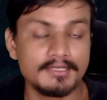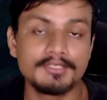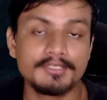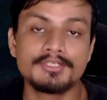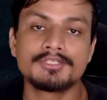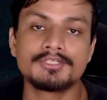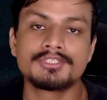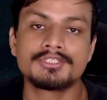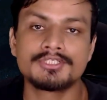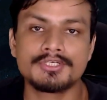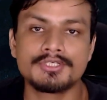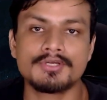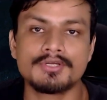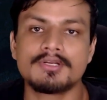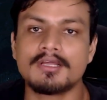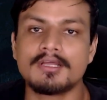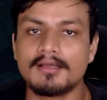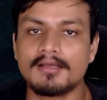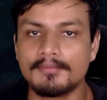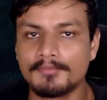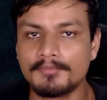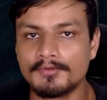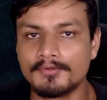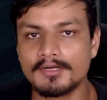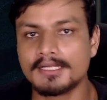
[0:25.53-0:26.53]
you
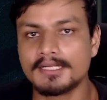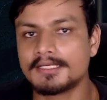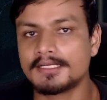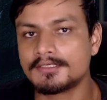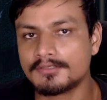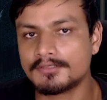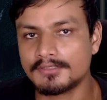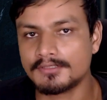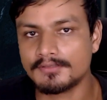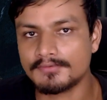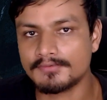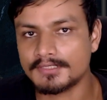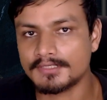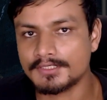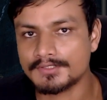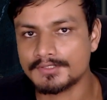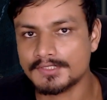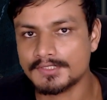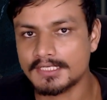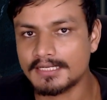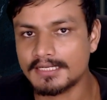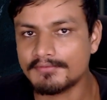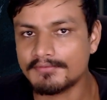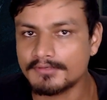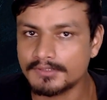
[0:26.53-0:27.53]
should upgrade to the
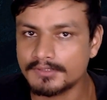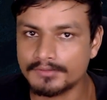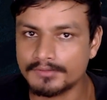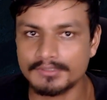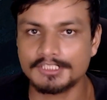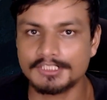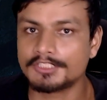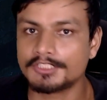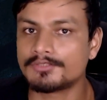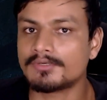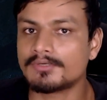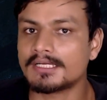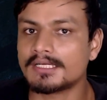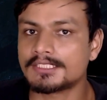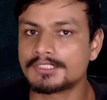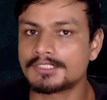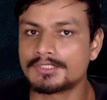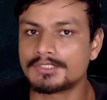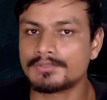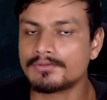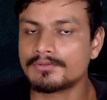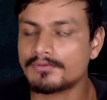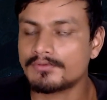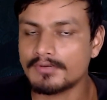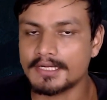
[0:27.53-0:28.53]
Windows 11
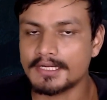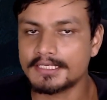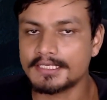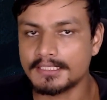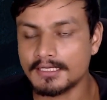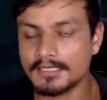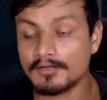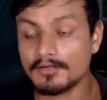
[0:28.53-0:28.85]
22H2 right